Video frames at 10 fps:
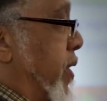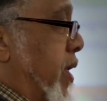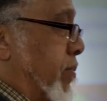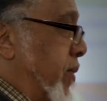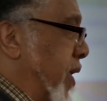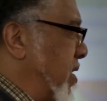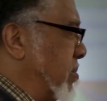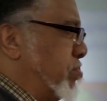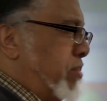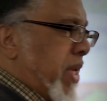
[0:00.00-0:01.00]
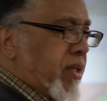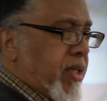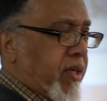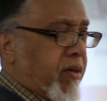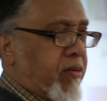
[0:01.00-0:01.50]
hemp. That's a big
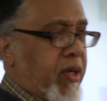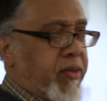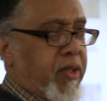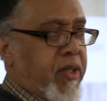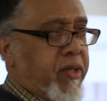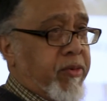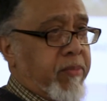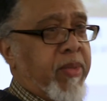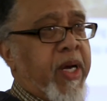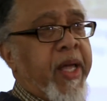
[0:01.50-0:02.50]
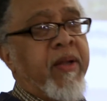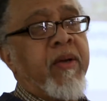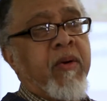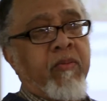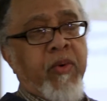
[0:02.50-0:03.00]
thing across the country. But
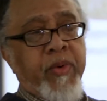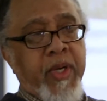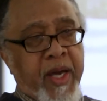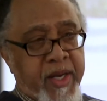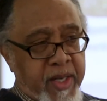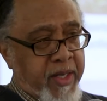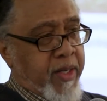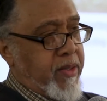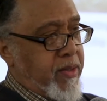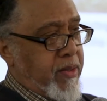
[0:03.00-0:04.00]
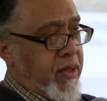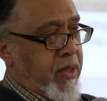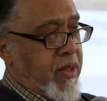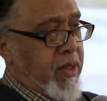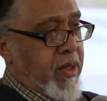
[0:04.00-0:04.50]
when we got in it,
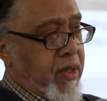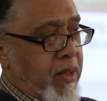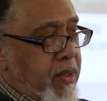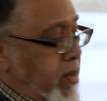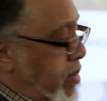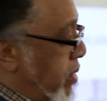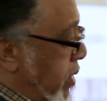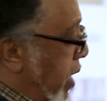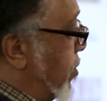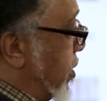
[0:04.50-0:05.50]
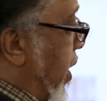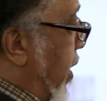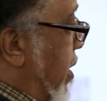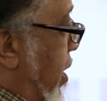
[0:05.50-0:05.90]
that was like a